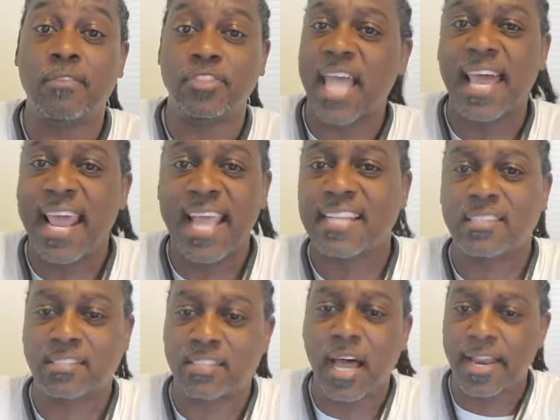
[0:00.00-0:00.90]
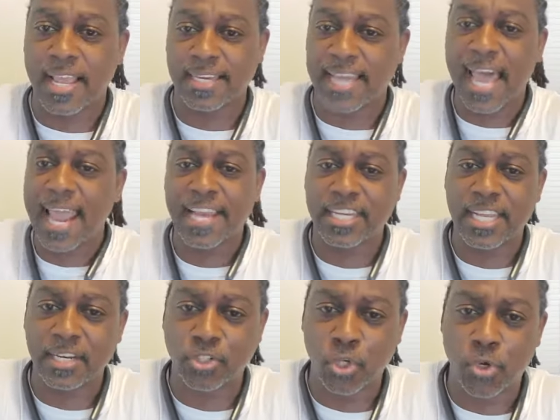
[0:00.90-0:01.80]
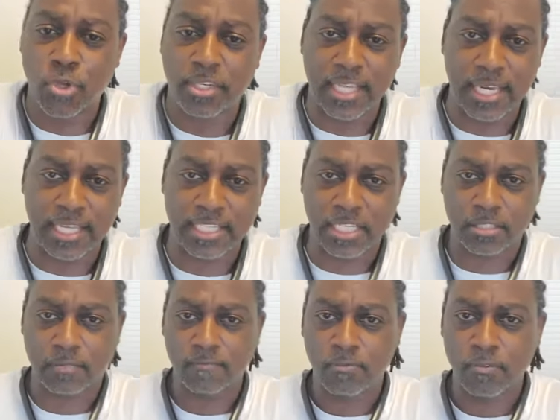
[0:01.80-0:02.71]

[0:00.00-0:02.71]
That ain't studying. That ain't doing your diligence.